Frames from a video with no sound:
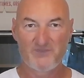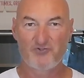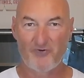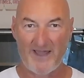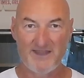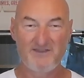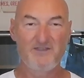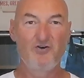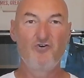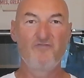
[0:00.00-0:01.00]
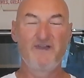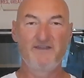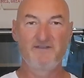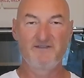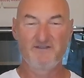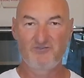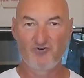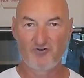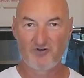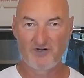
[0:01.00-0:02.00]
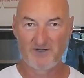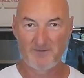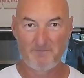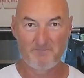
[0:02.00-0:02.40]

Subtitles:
dry the oven, to